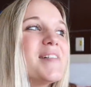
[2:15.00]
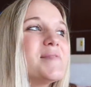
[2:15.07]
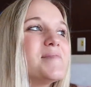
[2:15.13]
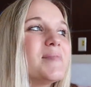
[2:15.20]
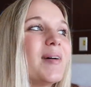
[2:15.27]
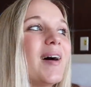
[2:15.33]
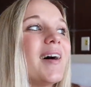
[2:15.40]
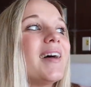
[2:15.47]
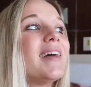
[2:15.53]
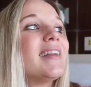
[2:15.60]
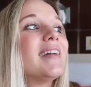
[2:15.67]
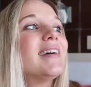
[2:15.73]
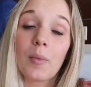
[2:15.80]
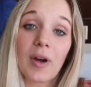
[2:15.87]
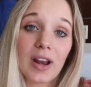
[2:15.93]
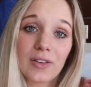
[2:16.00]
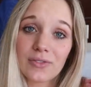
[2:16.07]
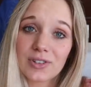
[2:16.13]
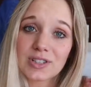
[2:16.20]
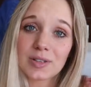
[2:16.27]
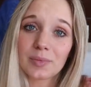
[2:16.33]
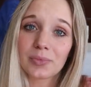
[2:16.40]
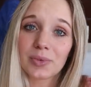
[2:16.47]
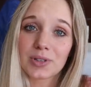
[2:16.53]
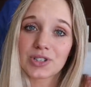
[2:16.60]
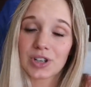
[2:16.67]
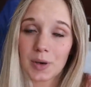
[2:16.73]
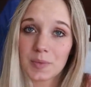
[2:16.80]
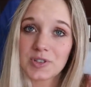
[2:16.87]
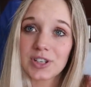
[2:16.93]
but I'm waiting for some
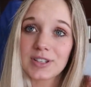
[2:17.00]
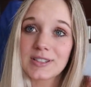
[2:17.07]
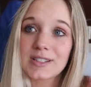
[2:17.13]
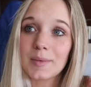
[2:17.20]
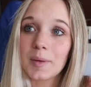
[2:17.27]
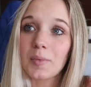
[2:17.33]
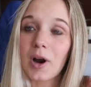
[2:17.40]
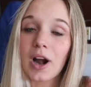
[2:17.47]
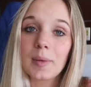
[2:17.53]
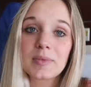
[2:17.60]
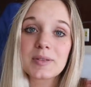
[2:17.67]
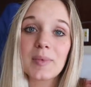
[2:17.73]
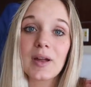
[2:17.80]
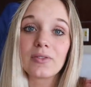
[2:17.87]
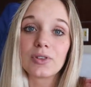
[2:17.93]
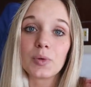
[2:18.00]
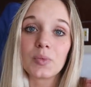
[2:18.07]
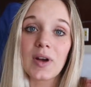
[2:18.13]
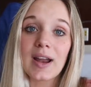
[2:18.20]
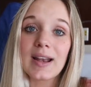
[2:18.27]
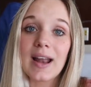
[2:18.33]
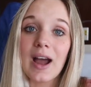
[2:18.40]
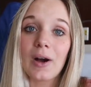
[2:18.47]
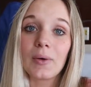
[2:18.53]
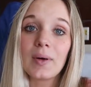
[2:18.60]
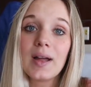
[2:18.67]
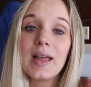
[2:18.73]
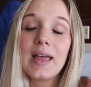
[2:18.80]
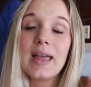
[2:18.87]
prescriptions to be brought up to my room right now.